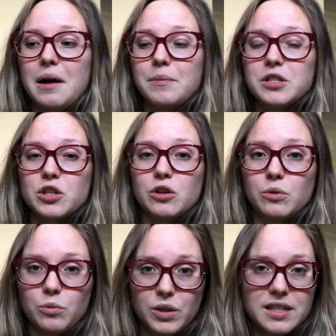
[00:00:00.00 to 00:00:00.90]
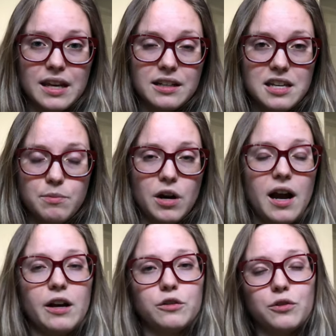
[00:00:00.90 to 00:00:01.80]
So once again, keep your
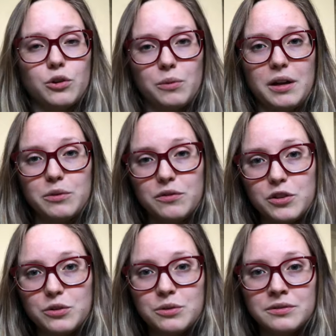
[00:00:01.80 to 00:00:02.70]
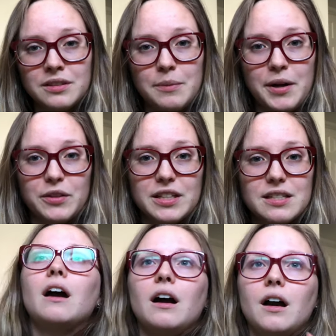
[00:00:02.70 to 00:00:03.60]
eye out for the rant review about
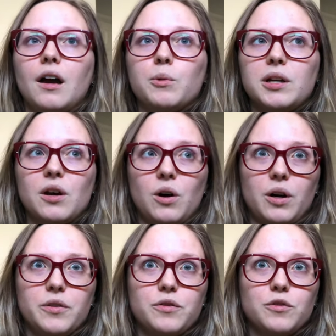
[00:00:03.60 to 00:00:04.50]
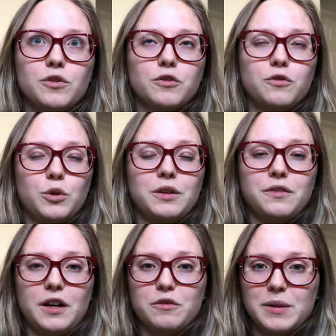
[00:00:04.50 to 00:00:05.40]
this. I went off for
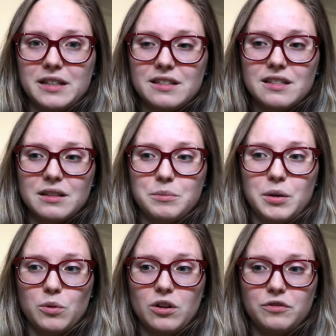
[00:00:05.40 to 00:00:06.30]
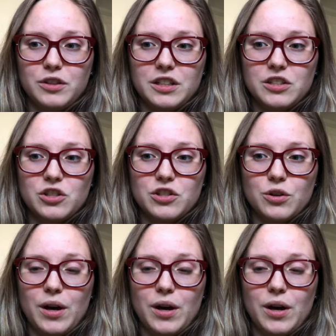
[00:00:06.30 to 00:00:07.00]
45 minutes in my raw footage, so